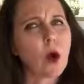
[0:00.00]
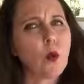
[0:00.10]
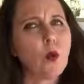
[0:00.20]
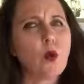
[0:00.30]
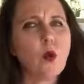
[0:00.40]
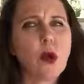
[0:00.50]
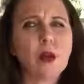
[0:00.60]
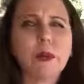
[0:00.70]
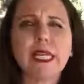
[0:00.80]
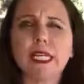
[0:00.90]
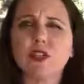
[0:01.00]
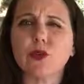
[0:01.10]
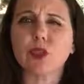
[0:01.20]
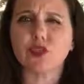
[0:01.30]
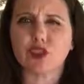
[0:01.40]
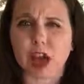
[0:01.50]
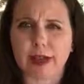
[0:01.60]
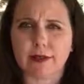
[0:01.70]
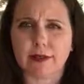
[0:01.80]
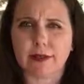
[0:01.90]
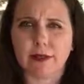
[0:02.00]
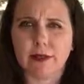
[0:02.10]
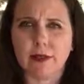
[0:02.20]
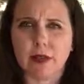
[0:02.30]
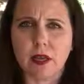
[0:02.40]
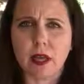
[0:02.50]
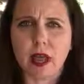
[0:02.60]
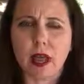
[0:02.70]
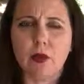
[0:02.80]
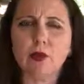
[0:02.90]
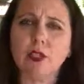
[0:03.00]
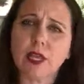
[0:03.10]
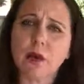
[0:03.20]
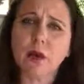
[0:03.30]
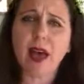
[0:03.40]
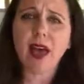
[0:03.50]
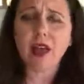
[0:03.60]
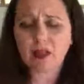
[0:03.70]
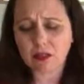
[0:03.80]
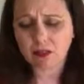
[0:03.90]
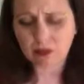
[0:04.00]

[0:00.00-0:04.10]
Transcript: what do we need to adjust? And we'll say, well,